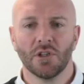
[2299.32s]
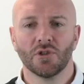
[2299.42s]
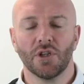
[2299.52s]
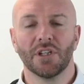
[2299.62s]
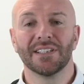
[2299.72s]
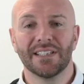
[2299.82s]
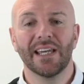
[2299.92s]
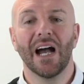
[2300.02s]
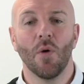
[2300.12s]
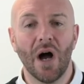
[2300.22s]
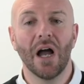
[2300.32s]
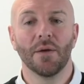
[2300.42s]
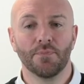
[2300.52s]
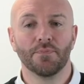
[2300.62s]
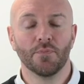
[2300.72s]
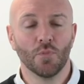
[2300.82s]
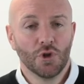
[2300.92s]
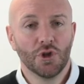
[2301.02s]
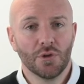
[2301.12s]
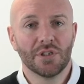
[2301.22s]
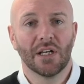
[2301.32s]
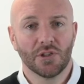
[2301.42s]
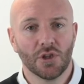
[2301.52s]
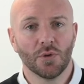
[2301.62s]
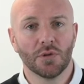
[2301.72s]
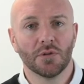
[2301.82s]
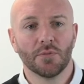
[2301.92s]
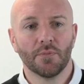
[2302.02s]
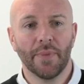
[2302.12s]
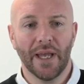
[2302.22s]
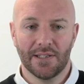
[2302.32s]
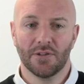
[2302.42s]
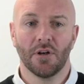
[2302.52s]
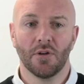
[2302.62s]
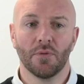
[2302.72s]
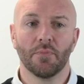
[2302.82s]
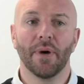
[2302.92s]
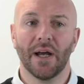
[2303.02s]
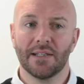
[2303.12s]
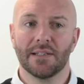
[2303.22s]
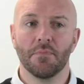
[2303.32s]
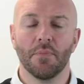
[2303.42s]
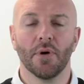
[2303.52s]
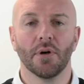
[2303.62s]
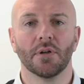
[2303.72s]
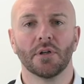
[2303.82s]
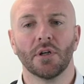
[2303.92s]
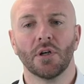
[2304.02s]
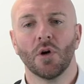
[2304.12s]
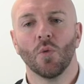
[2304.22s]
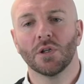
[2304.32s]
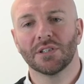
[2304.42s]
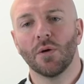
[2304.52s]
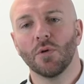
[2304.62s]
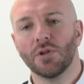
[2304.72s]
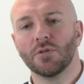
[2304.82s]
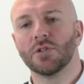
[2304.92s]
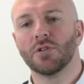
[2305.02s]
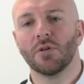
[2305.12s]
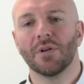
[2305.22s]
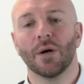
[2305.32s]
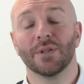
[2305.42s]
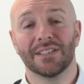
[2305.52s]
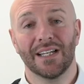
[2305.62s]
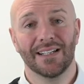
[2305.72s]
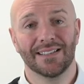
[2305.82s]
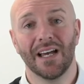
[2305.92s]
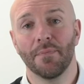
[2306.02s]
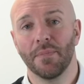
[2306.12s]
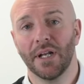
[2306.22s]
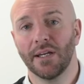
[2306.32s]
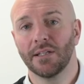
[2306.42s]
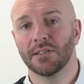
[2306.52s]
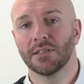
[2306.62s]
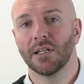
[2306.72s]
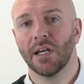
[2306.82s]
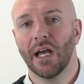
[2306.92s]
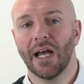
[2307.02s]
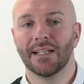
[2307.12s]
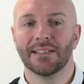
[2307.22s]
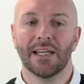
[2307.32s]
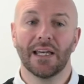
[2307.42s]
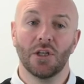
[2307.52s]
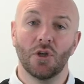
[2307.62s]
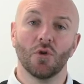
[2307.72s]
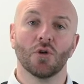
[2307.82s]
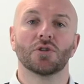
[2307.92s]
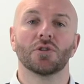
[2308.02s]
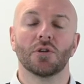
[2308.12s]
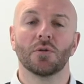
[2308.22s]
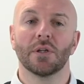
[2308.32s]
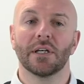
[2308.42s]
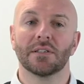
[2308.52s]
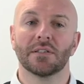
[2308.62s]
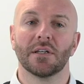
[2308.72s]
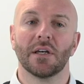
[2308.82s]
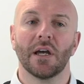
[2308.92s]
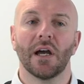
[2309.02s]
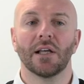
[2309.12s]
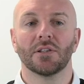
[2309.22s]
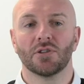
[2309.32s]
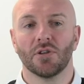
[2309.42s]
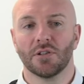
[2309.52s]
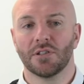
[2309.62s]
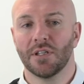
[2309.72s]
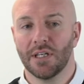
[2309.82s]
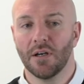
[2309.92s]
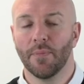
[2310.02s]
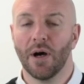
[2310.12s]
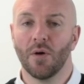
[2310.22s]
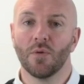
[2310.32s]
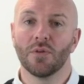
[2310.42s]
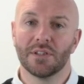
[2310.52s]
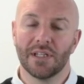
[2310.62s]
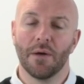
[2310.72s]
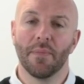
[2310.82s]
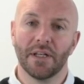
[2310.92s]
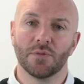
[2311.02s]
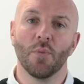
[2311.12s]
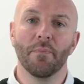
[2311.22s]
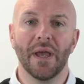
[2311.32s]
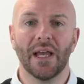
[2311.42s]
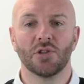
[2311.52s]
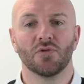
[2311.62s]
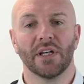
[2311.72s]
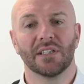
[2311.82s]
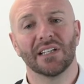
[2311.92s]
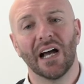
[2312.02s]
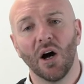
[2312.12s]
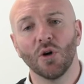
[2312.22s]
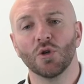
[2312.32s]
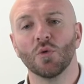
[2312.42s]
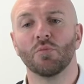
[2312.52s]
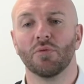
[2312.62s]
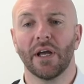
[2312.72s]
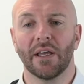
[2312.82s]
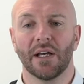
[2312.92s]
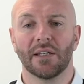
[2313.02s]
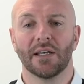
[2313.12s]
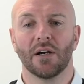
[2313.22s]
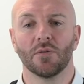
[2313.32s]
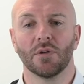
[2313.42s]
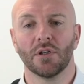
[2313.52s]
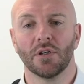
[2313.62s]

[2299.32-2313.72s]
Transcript: So you can see how I would use that tool based on Paddy's input. What I want you to do now is take 10 minutes and take your to-do list and start to think about the time management matrix and how you would break that down.